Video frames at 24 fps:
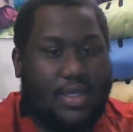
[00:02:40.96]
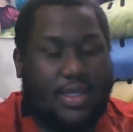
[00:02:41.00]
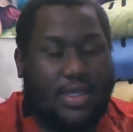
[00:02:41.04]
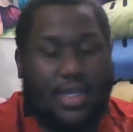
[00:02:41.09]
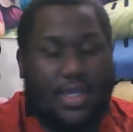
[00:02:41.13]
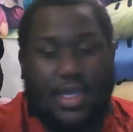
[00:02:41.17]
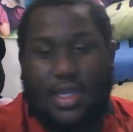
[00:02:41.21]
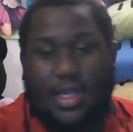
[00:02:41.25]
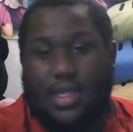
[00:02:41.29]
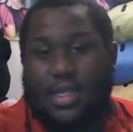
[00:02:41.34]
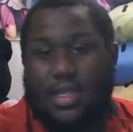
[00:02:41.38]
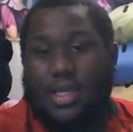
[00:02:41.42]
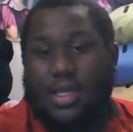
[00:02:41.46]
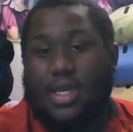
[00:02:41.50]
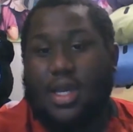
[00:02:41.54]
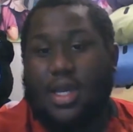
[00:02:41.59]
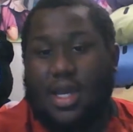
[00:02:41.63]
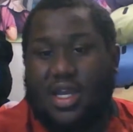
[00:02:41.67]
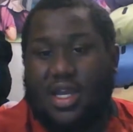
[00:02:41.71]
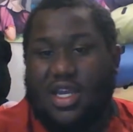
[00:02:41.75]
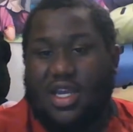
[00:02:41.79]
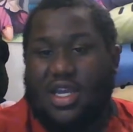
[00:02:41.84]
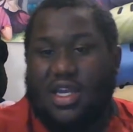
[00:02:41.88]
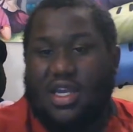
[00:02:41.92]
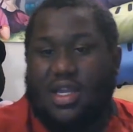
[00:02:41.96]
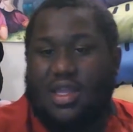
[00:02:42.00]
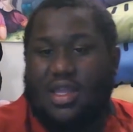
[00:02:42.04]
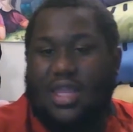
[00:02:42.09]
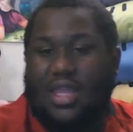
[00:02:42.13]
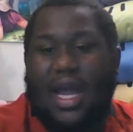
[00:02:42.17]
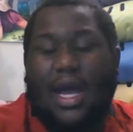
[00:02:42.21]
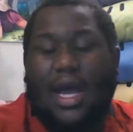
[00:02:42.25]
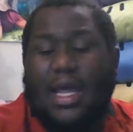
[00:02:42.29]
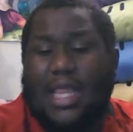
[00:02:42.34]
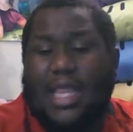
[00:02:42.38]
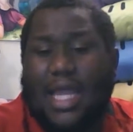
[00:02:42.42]
And
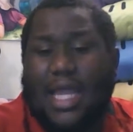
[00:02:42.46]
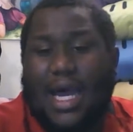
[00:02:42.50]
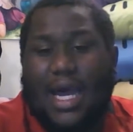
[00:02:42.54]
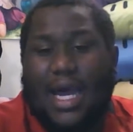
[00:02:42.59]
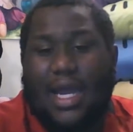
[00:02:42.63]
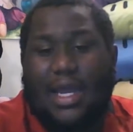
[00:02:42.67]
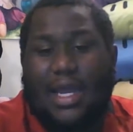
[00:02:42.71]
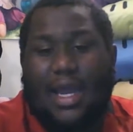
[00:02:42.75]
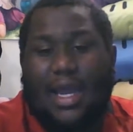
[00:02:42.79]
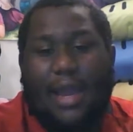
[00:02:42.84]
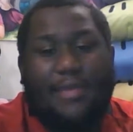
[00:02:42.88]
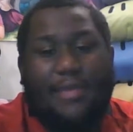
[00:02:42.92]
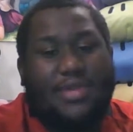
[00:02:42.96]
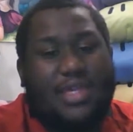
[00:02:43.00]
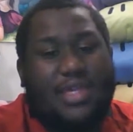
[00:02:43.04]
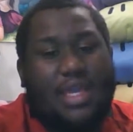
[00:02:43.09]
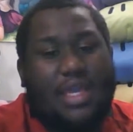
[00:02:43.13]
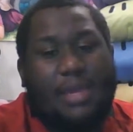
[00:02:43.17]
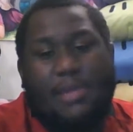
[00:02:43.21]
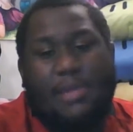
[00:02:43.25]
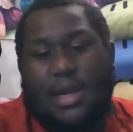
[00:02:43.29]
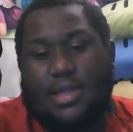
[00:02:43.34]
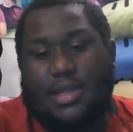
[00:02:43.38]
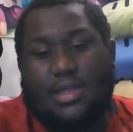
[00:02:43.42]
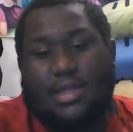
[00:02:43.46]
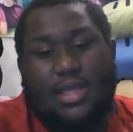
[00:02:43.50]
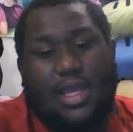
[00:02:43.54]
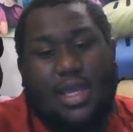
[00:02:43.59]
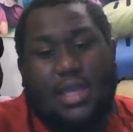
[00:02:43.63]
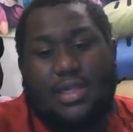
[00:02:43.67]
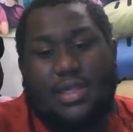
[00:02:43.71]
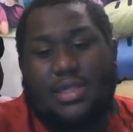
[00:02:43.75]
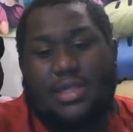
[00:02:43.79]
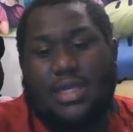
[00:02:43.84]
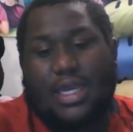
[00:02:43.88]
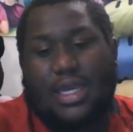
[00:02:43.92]
not a lot. I would say about
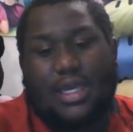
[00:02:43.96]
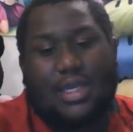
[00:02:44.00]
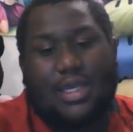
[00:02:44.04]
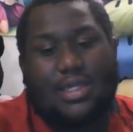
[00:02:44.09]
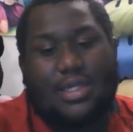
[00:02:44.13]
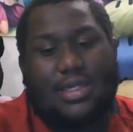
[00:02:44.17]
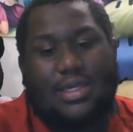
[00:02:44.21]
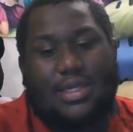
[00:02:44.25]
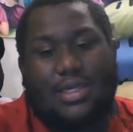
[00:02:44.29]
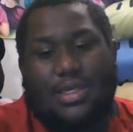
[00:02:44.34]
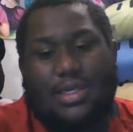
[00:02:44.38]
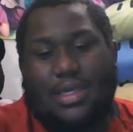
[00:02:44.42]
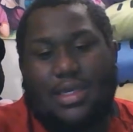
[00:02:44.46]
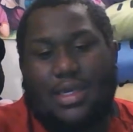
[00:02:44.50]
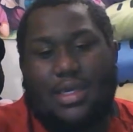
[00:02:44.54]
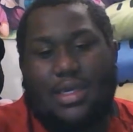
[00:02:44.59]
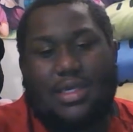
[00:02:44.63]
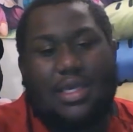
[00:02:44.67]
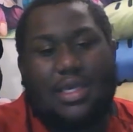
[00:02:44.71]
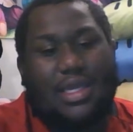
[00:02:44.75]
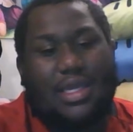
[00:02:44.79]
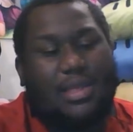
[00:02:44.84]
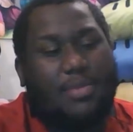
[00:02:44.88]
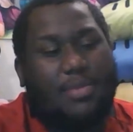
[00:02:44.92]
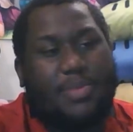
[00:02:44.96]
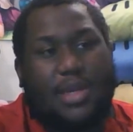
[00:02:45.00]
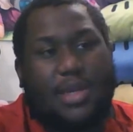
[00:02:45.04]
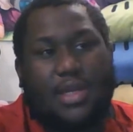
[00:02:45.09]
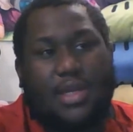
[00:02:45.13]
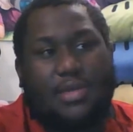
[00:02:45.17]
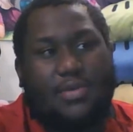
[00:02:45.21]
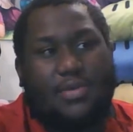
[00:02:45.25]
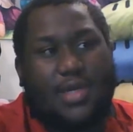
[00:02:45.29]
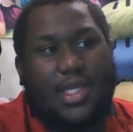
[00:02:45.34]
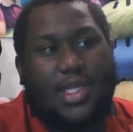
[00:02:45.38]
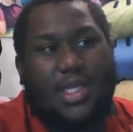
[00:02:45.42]
10 seconds. He said the
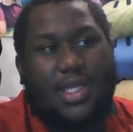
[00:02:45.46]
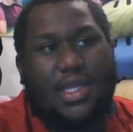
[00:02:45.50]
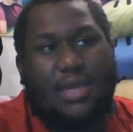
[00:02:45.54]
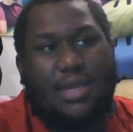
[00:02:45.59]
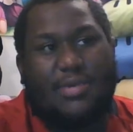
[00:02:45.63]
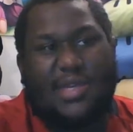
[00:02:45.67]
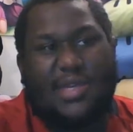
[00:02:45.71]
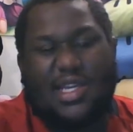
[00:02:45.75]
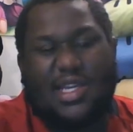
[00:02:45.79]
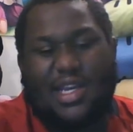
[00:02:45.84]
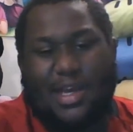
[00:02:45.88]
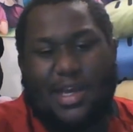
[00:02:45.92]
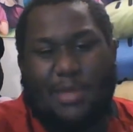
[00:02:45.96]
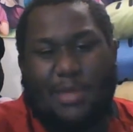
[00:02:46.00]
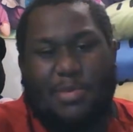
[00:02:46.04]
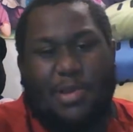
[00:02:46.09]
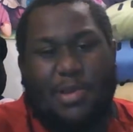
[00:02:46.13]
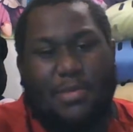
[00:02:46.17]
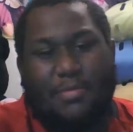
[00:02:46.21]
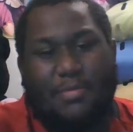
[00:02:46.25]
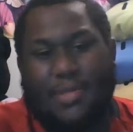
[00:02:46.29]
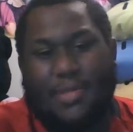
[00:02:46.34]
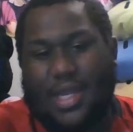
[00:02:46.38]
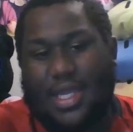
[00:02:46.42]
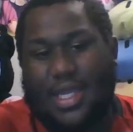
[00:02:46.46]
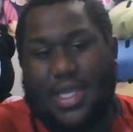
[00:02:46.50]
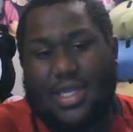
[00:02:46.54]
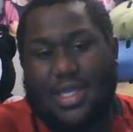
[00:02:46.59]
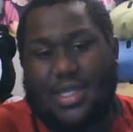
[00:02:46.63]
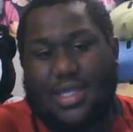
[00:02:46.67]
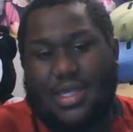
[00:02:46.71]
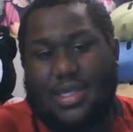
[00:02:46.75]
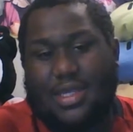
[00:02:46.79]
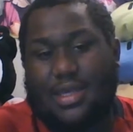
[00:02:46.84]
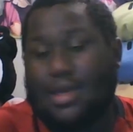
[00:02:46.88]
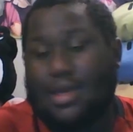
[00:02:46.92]
biggest one he did was a couple of
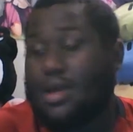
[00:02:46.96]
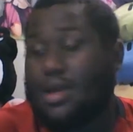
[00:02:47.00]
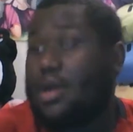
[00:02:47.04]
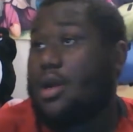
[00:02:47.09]
minutes.